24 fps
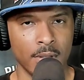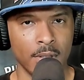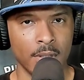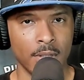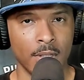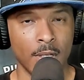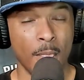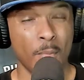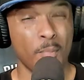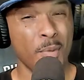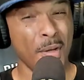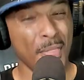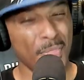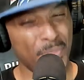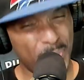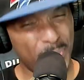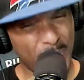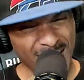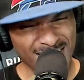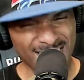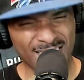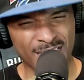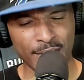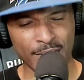But
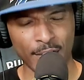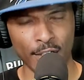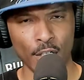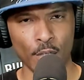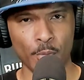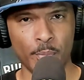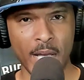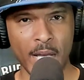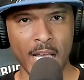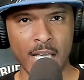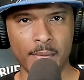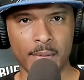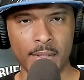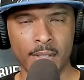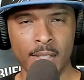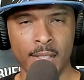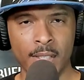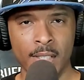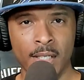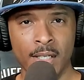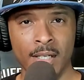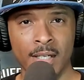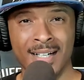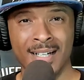this year, baby,
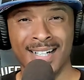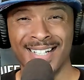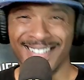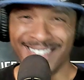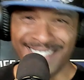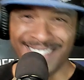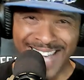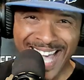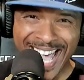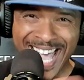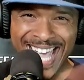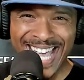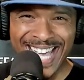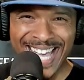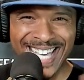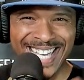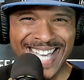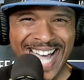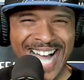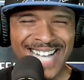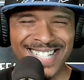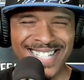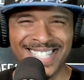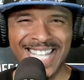they ain't
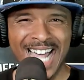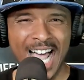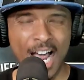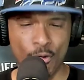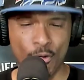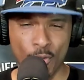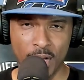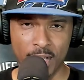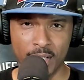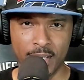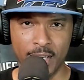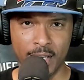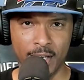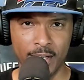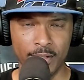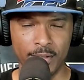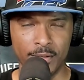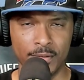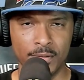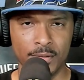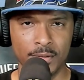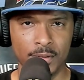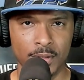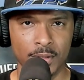got Tyreek Hill.
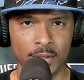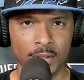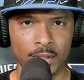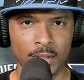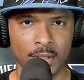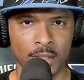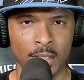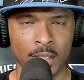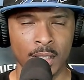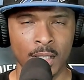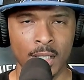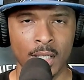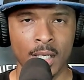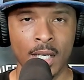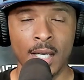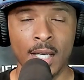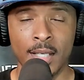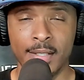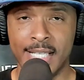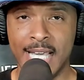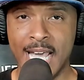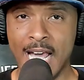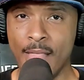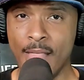
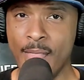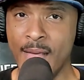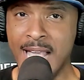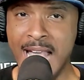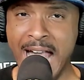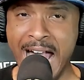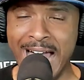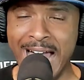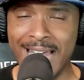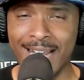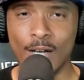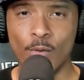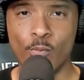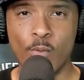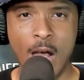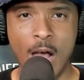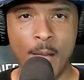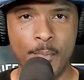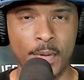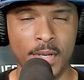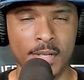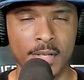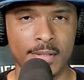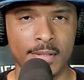Yeah, they added
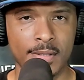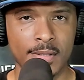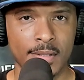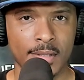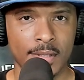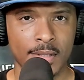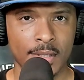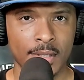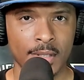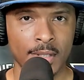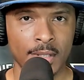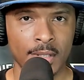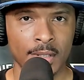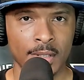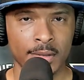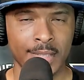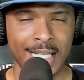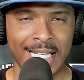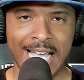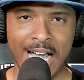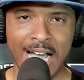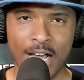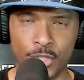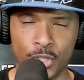weapons. They
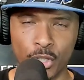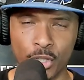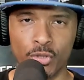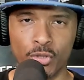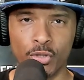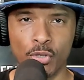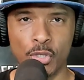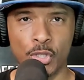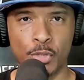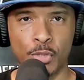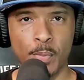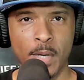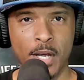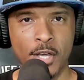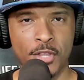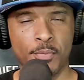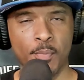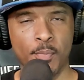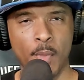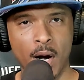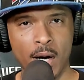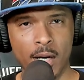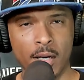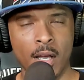got Juju Smith,
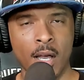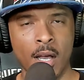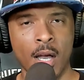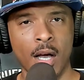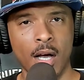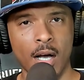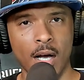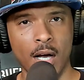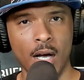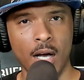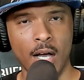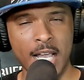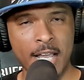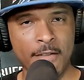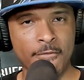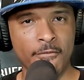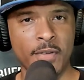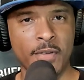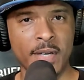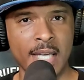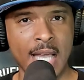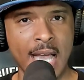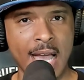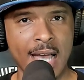
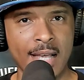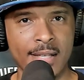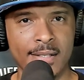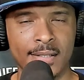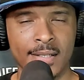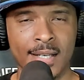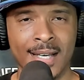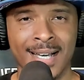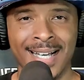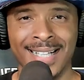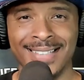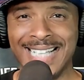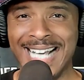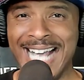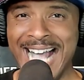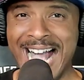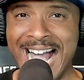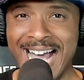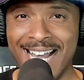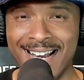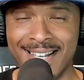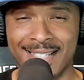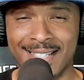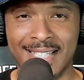MVS. They
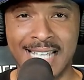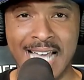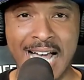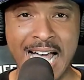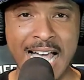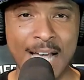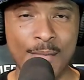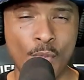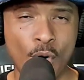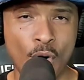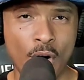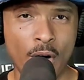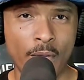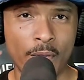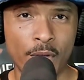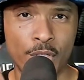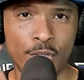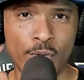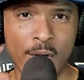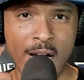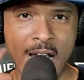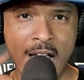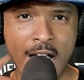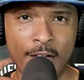added Sky Moore in the
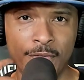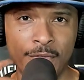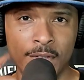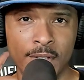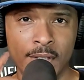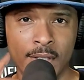draft.